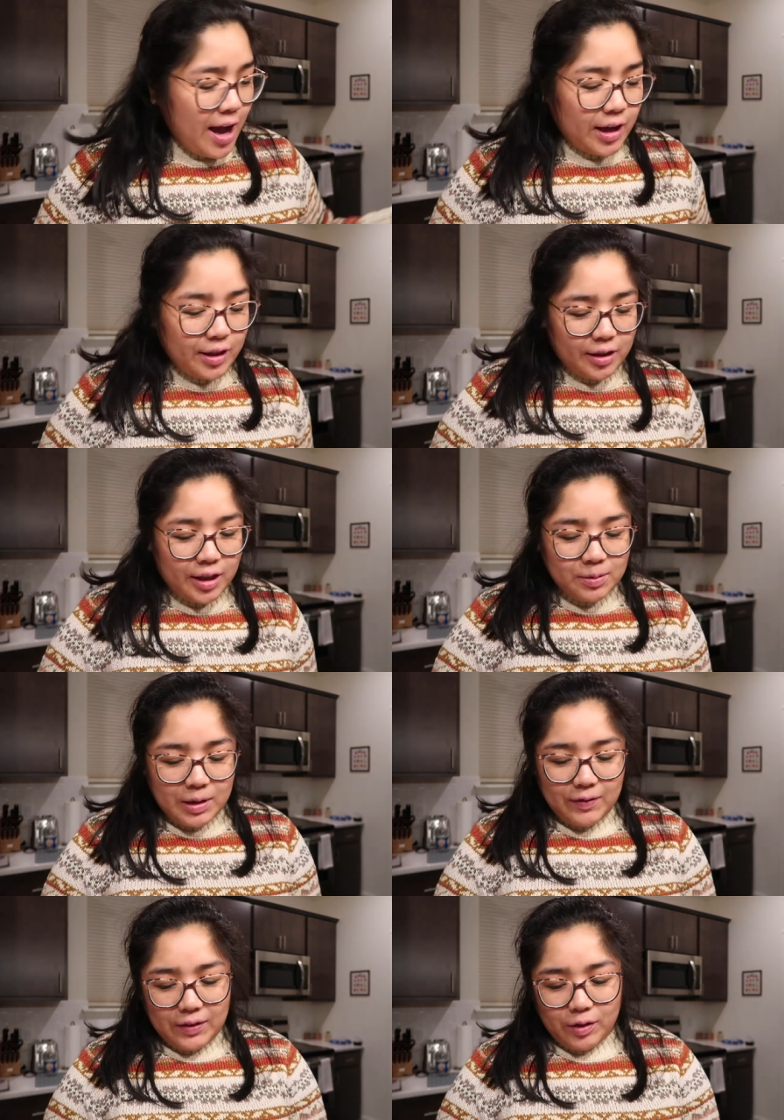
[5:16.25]
And then this
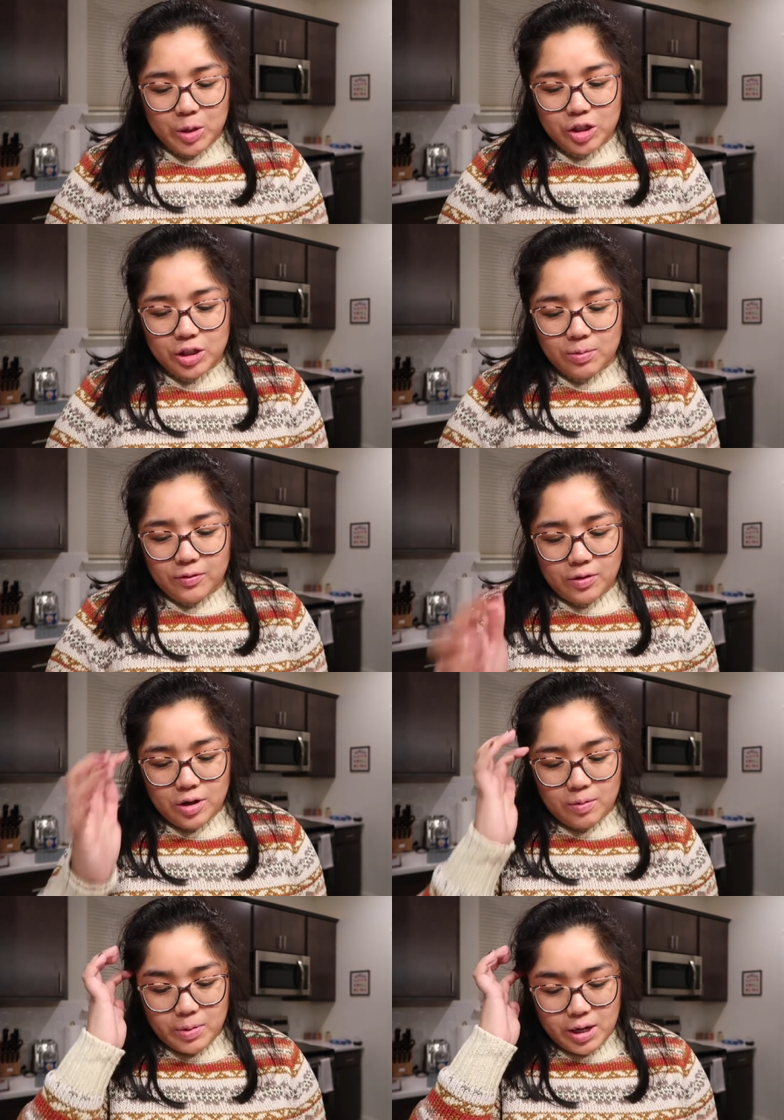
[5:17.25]
one I've never purchased
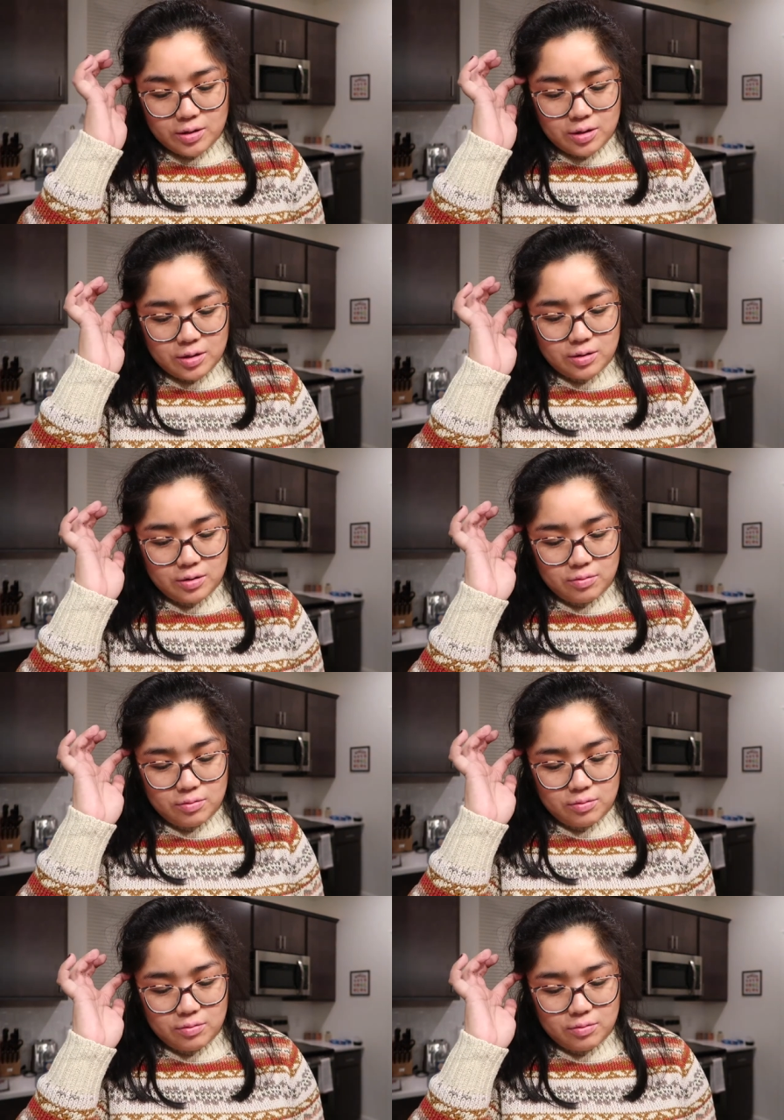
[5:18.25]
before, but